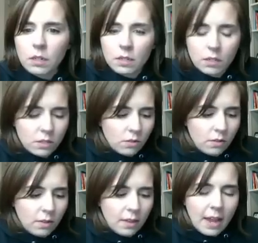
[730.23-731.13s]
So
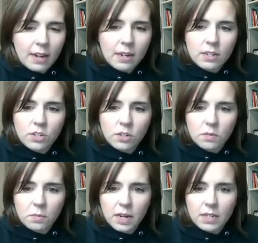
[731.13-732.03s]
that is your
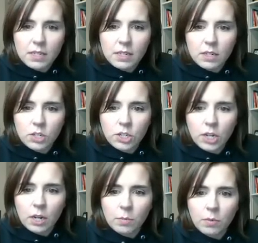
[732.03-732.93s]
basic
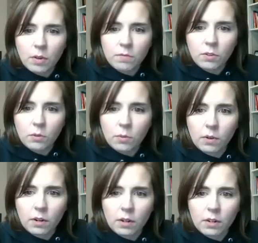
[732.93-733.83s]
shape of
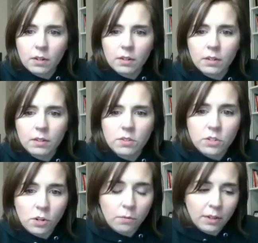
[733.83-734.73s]
your
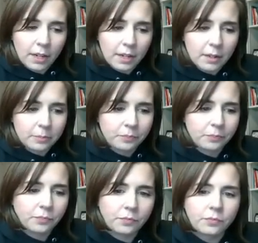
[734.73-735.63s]
snowflake.
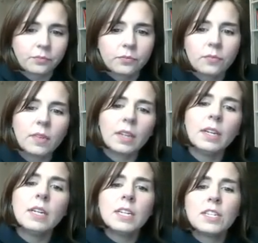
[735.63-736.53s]

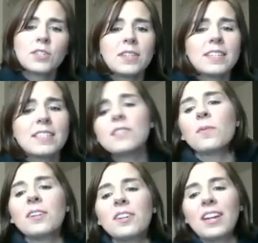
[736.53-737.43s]
So this is
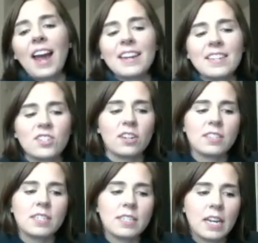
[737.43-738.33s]
where it kind of starts to take